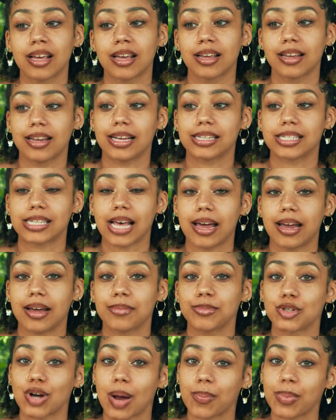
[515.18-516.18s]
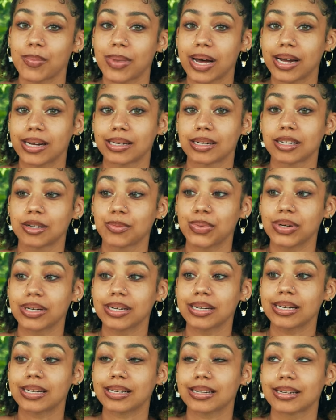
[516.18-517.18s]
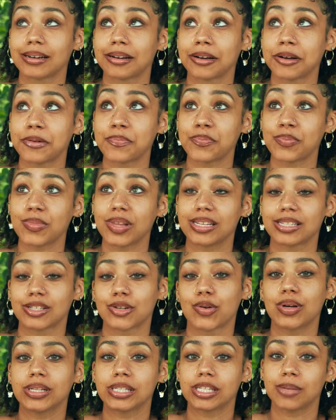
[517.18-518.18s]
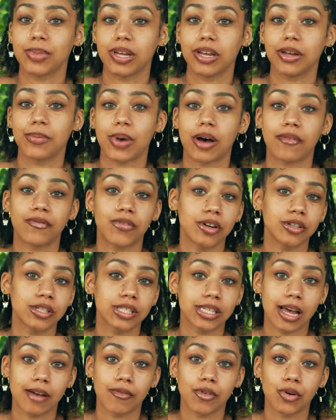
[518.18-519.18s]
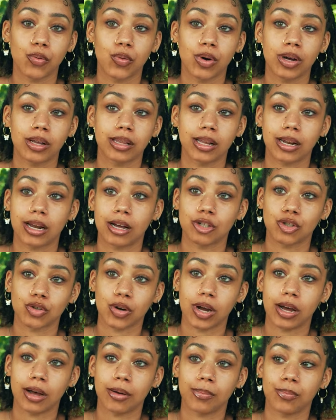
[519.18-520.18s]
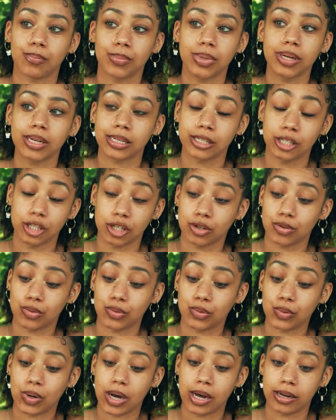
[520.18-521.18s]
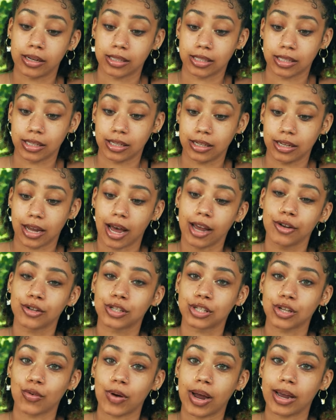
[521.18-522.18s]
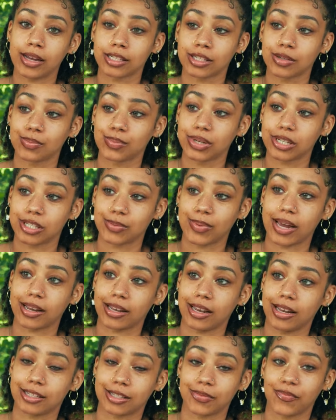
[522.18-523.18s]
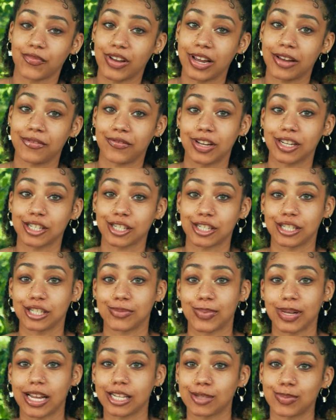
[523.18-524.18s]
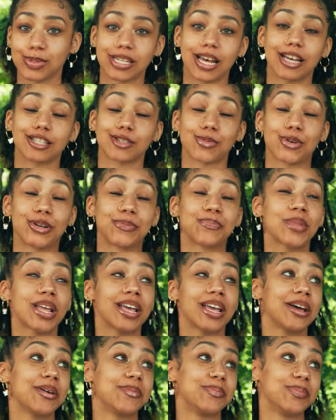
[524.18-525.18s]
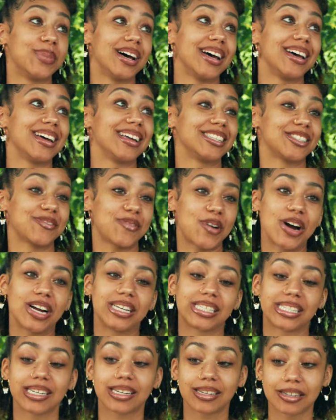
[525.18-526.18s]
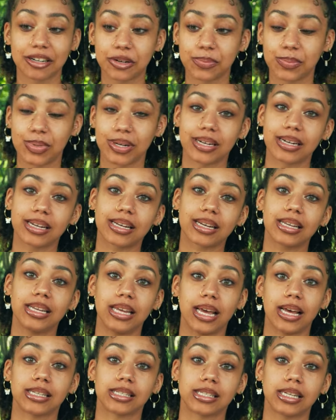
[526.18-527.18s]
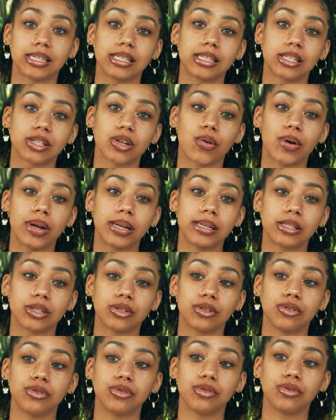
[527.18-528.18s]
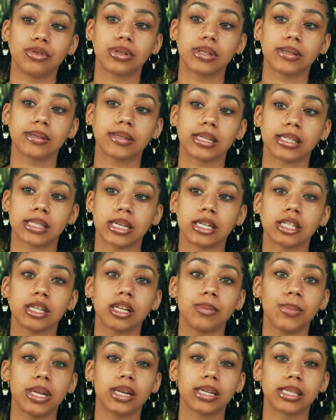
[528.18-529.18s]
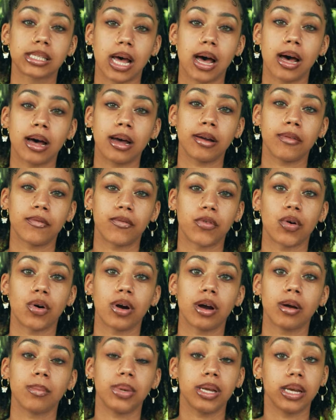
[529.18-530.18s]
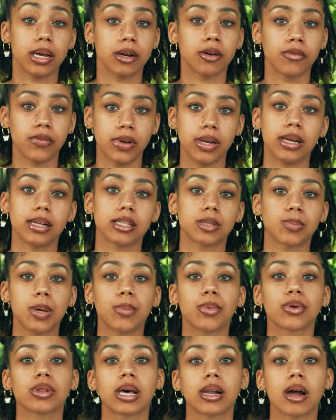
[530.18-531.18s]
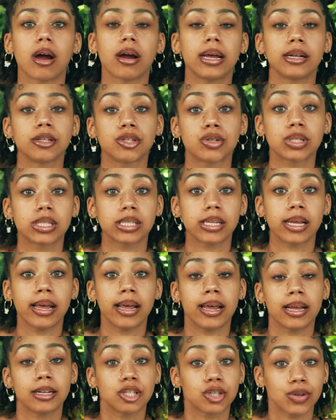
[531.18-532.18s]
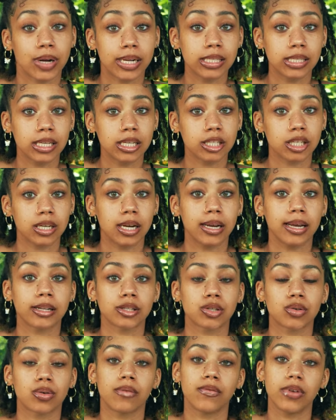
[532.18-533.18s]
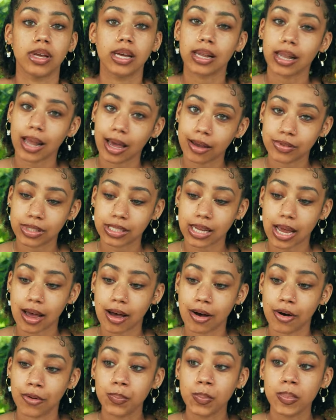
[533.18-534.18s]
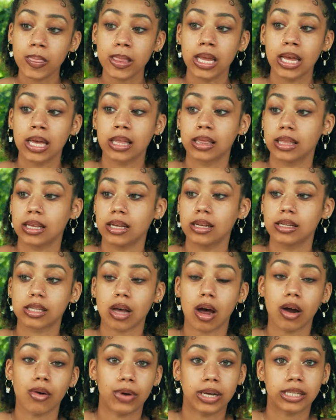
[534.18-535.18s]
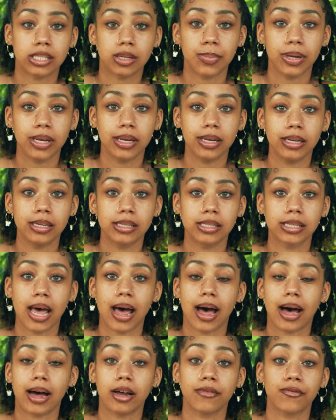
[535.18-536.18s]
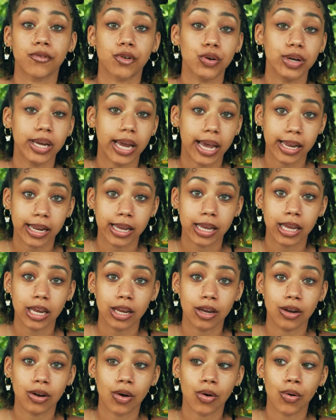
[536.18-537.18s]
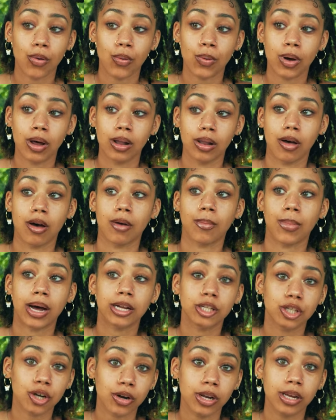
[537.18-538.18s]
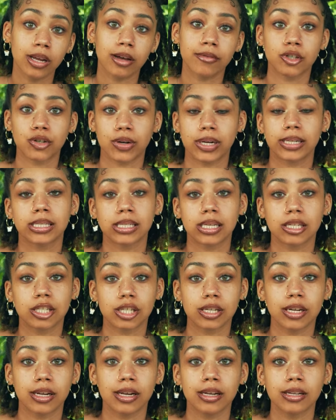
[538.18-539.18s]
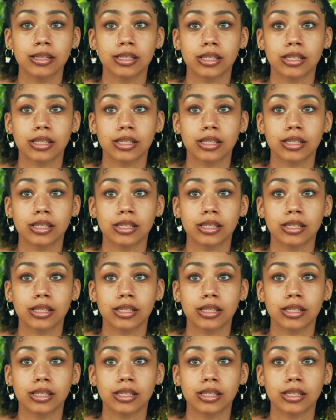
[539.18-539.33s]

Yes, I am dropping my cookbook. It's going to be my first ever one that I drop. Book in general, honestly. I used to write some books back then, some fan fictions, but that's besides the point. But as far as the cookbook, yes, this is going to essentially be designed for beginner vegans, people that are interested in transitioning into a vegan lifestyle. These are recipes that I've created, along my journey of transitioning.